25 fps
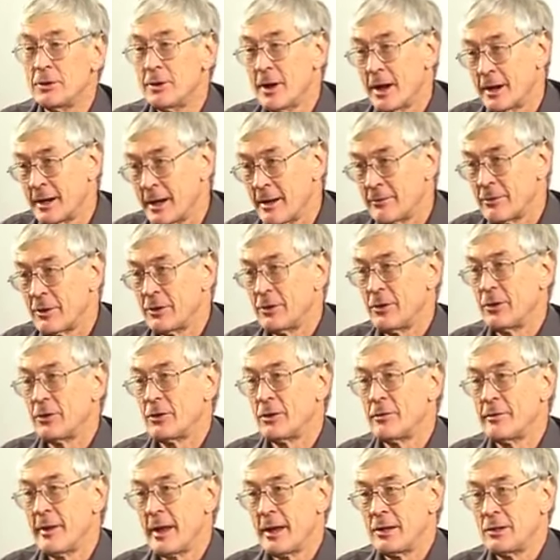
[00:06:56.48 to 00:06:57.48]
you don't have the
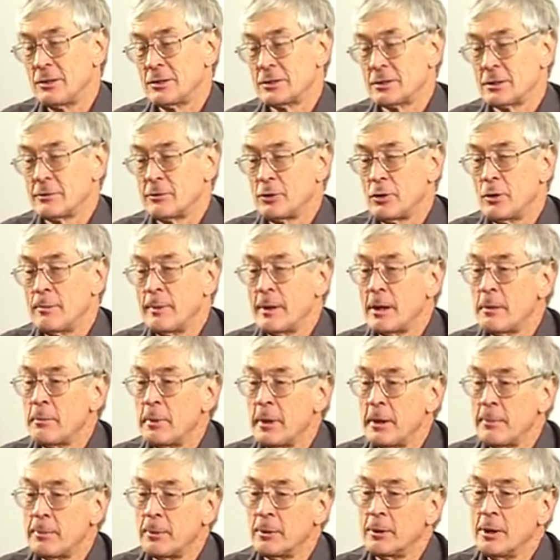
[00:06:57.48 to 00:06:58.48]
disadvantages of too many
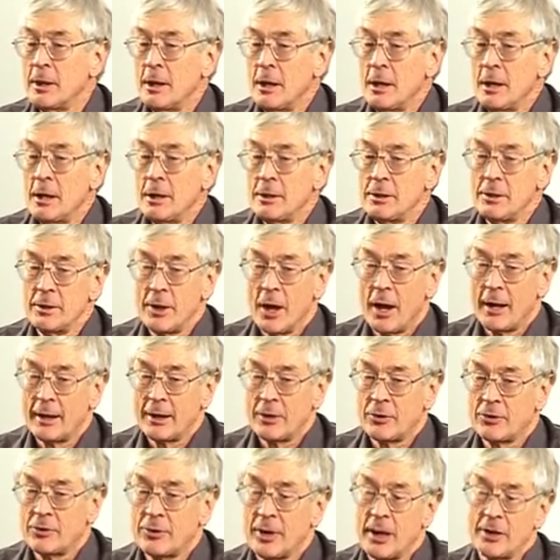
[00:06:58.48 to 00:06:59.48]
people. The
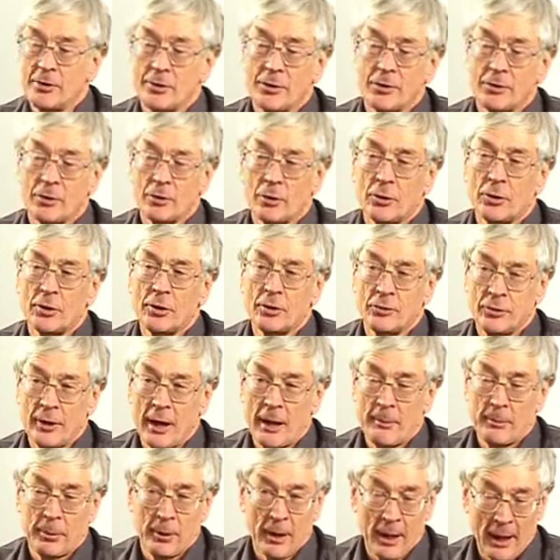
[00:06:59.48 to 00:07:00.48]
United States is a good
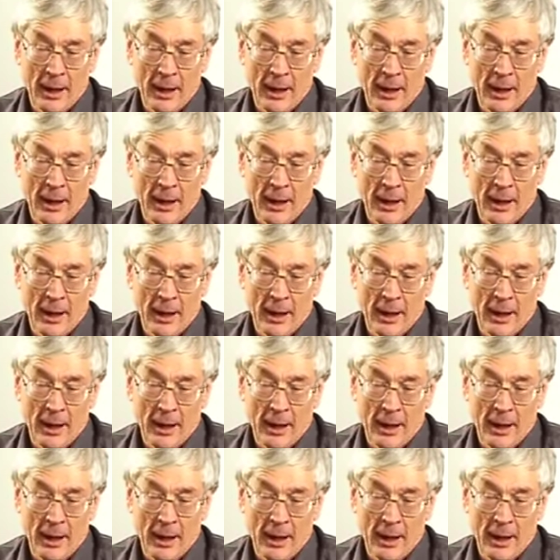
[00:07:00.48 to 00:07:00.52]
example.